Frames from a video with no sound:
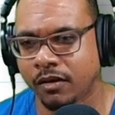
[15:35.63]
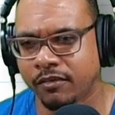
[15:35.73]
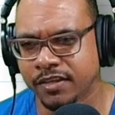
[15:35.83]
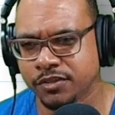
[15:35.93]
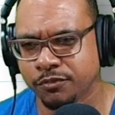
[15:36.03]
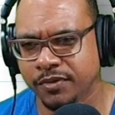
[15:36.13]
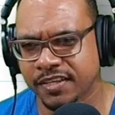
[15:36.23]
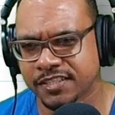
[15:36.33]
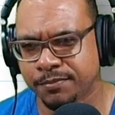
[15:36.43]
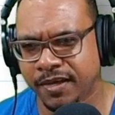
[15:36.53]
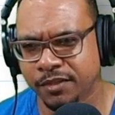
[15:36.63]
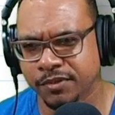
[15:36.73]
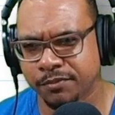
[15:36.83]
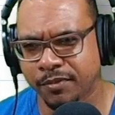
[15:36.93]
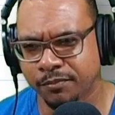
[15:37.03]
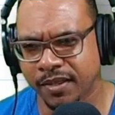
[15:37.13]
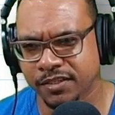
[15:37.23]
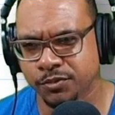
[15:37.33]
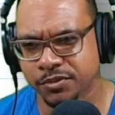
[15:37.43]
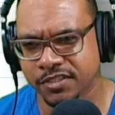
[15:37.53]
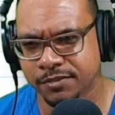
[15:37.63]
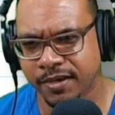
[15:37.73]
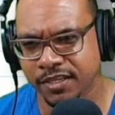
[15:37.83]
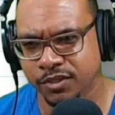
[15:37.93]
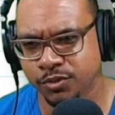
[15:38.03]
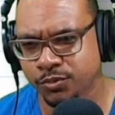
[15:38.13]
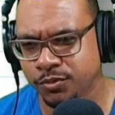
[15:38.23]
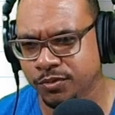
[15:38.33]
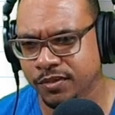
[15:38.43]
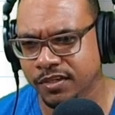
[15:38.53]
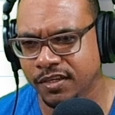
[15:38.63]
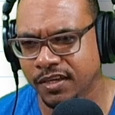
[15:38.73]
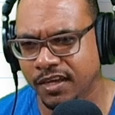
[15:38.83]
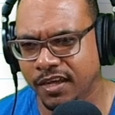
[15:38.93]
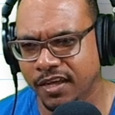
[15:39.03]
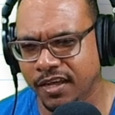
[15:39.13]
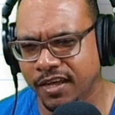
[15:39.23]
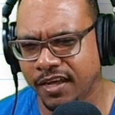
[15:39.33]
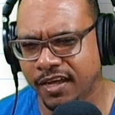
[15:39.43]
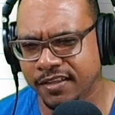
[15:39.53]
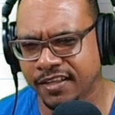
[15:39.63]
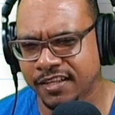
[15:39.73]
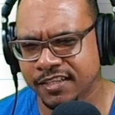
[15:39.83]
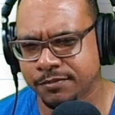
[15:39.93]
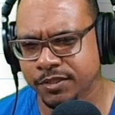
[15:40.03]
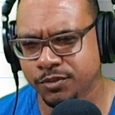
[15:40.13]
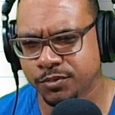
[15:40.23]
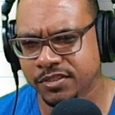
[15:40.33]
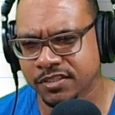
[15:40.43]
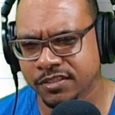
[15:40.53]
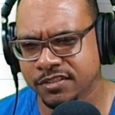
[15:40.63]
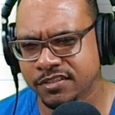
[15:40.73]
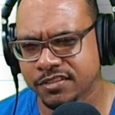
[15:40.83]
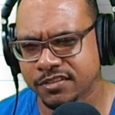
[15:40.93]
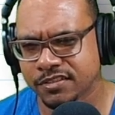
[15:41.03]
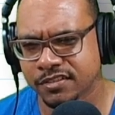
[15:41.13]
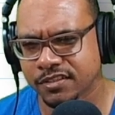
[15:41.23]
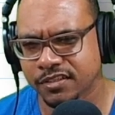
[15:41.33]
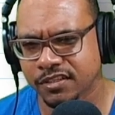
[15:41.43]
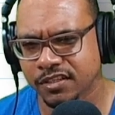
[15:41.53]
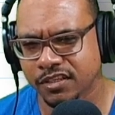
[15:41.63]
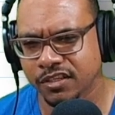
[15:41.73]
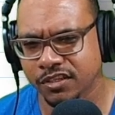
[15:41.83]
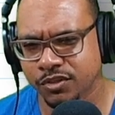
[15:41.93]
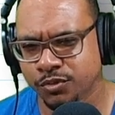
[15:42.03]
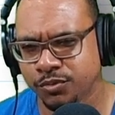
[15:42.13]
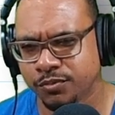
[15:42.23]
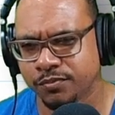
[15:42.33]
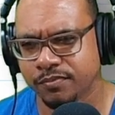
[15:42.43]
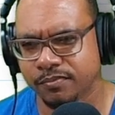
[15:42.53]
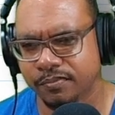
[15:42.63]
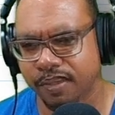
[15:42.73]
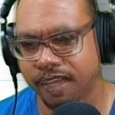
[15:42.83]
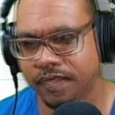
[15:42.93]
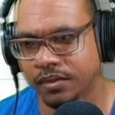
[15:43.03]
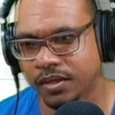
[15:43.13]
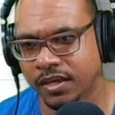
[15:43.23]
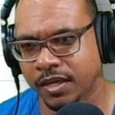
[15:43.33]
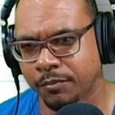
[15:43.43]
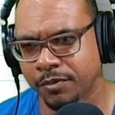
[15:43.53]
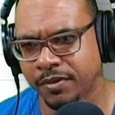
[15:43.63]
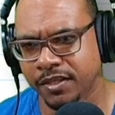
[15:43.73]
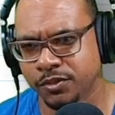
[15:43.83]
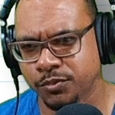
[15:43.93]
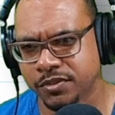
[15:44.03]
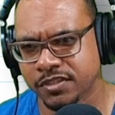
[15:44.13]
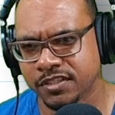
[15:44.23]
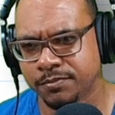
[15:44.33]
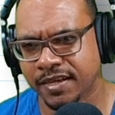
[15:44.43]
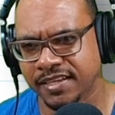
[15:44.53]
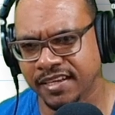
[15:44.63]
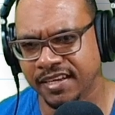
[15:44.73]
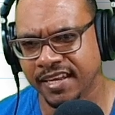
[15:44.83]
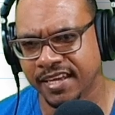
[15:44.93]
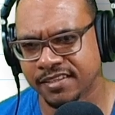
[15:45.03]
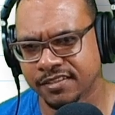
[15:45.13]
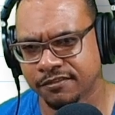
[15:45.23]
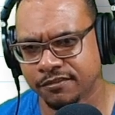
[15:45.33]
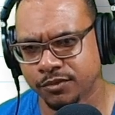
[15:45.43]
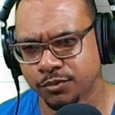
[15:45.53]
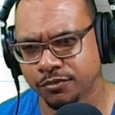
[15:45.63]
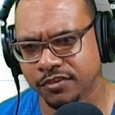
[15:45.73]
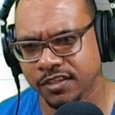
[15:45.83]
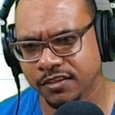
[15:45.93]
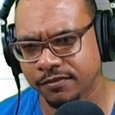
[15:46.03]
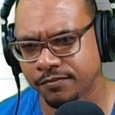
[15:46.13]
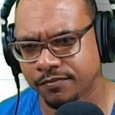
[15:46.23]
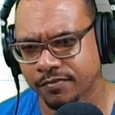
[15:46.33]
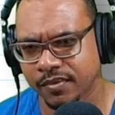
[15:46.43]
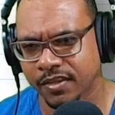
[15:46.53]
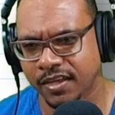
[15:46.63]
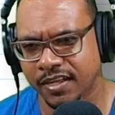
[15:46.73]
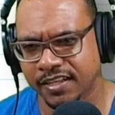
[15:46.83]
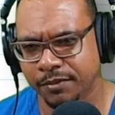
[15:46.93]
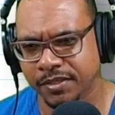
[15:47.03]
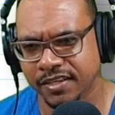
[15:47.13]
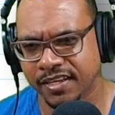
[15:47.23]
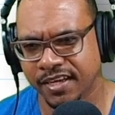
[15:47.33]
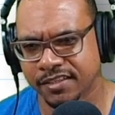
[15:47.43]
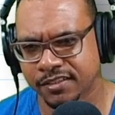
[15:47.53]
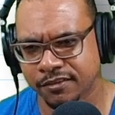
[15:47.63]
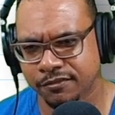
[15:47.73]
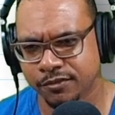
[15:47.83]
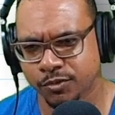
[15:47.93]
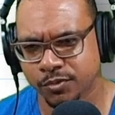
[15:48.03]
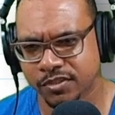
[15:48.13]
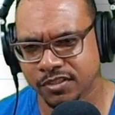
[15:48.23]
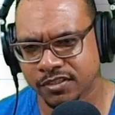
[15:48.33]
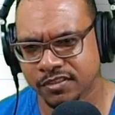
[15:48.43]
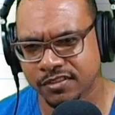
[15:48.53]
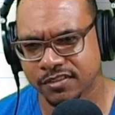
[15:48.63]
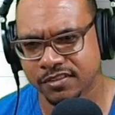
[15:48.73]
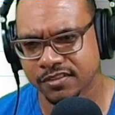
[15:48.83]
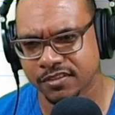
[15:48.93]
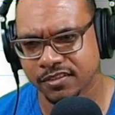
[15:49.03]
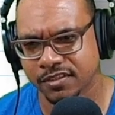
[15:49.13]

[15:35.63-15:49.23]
All right, so if we expand, we could multiply 2/3 by u, and that'll just be 2/3 u. I multiply 2/3 by the negative 2v, and that'll be negative 2/3